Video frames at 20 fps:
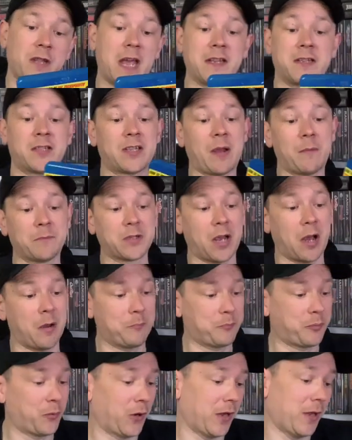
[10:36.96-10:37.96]
That sums
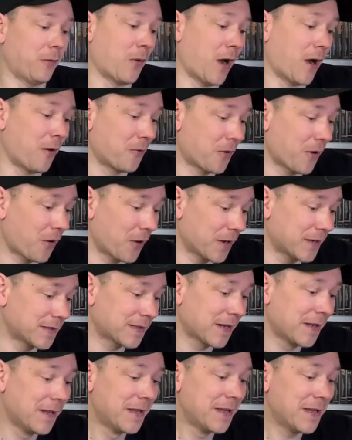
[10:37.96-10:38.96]
up pretty well,
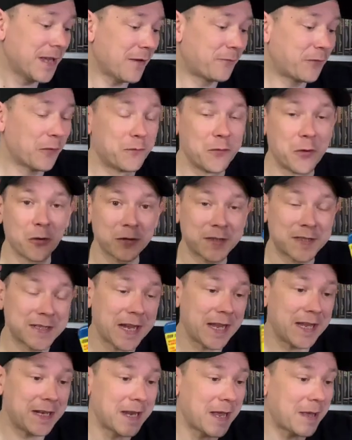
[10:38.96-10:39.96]
guys, if you've not
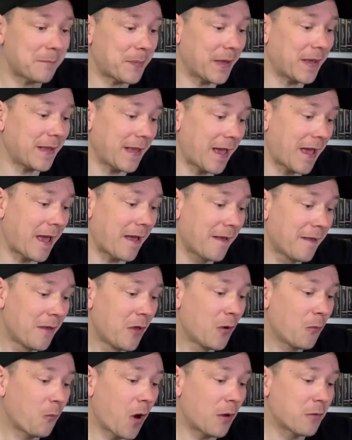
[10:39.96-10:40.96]
seen it. But yeah,
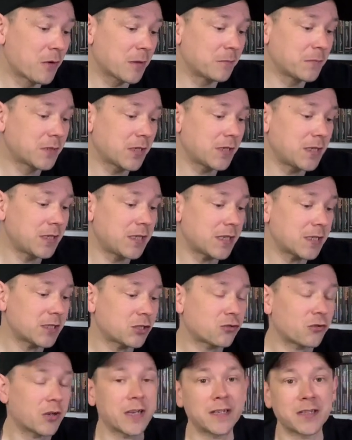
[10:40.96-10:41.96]
welcome to the
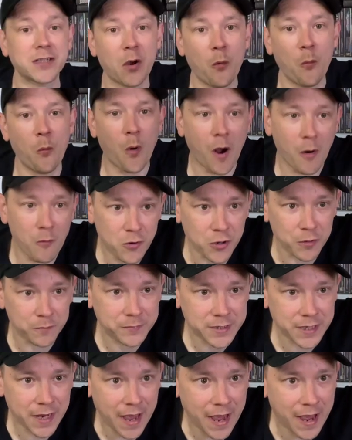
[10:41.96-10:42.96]
district. Welcome
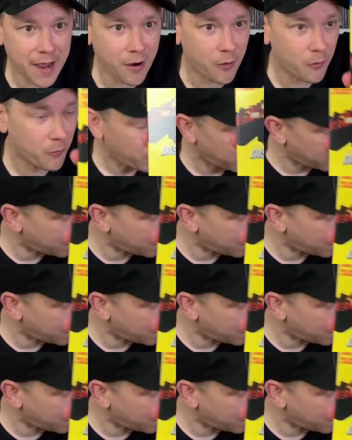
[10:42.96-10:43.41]
to hell.